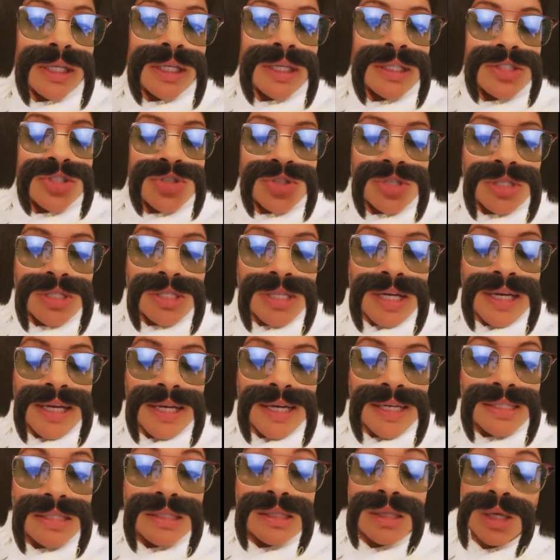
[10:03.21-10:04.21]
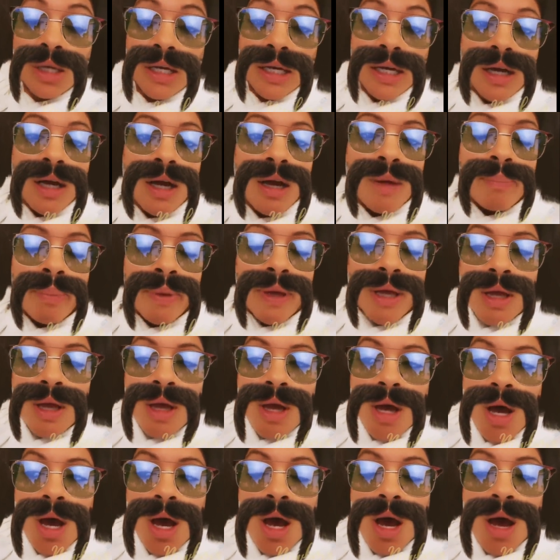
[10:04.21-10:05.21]
Just, I guess, look it up
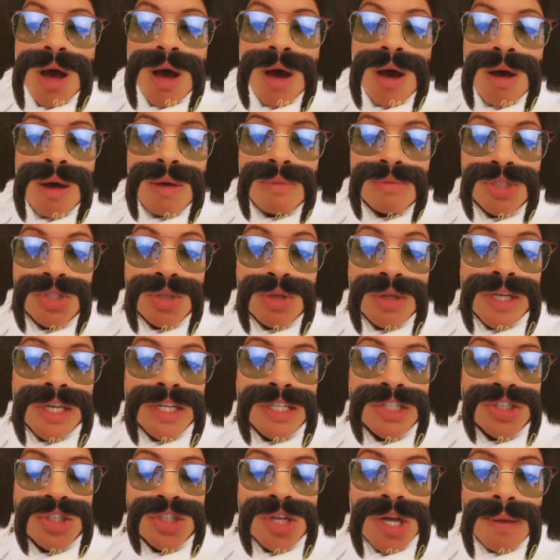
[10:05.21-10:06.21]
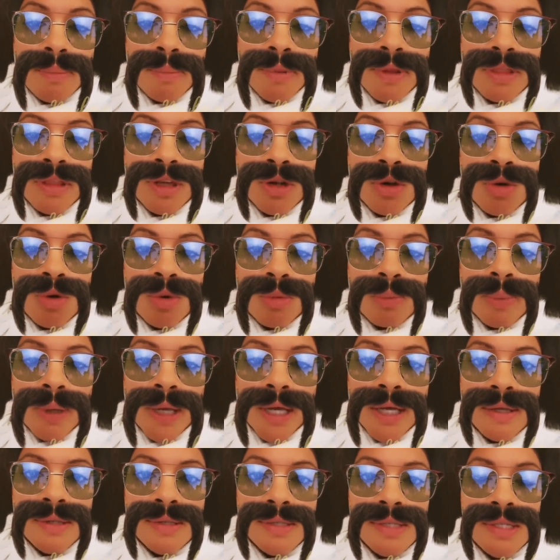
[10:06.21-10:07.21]
um, so they can shop at their own
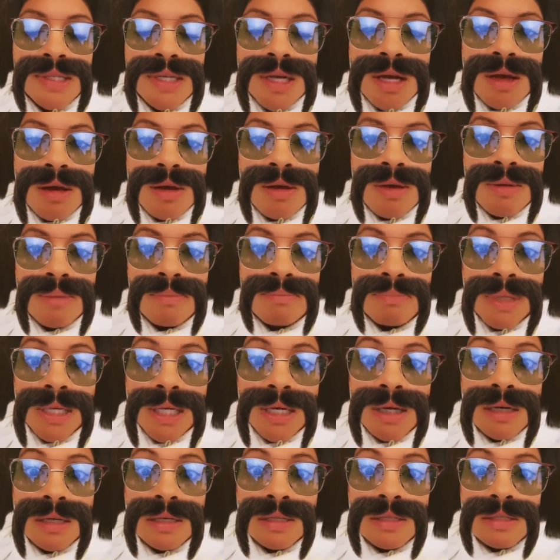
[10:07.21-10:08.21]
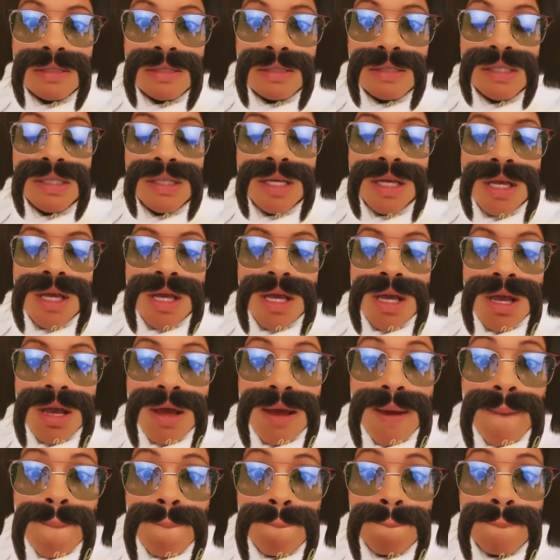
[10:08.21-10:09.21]
pace um, because
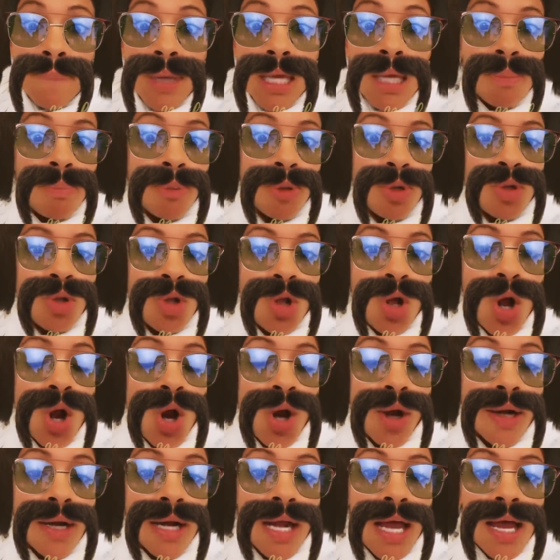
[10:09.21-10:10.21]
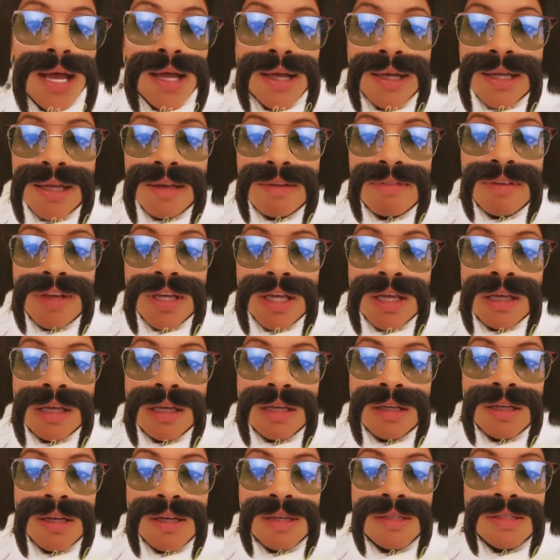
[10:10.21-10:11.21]
people are not giving
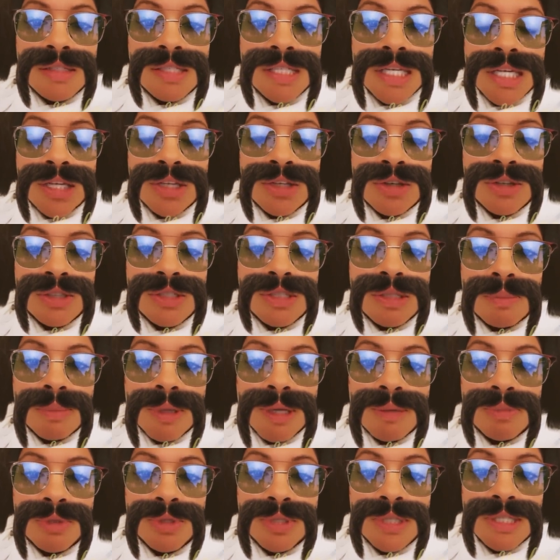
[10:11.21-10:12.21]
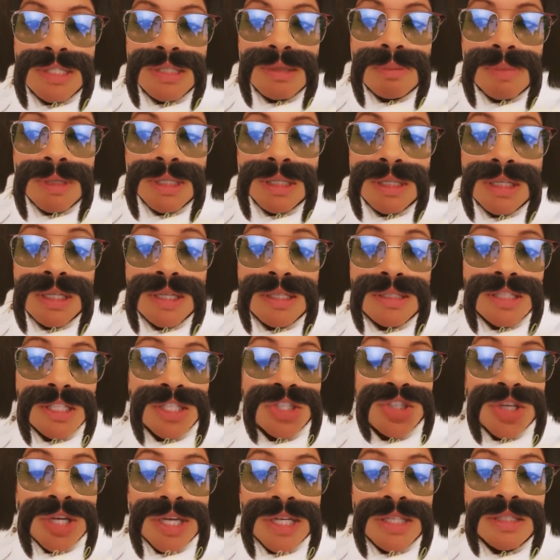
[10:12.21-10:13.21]
seniors and people with disabilities a
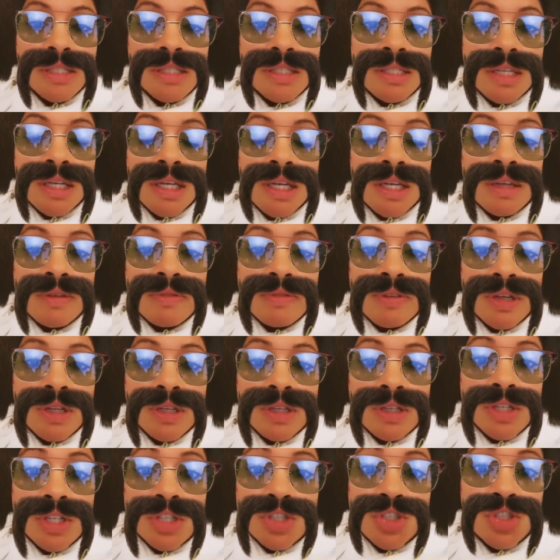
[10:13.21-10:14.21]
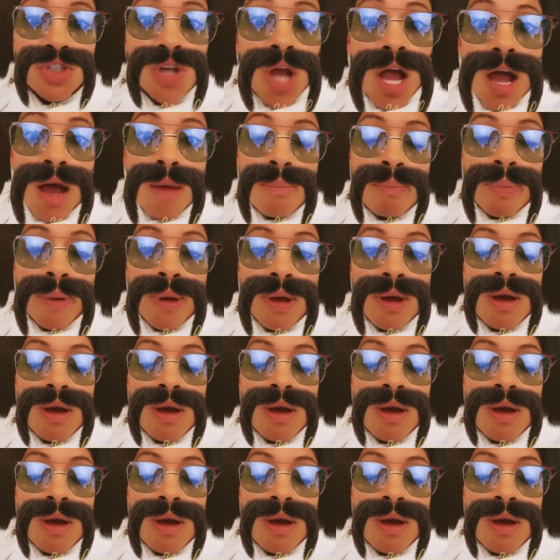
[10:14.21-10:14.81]
chance to even shop.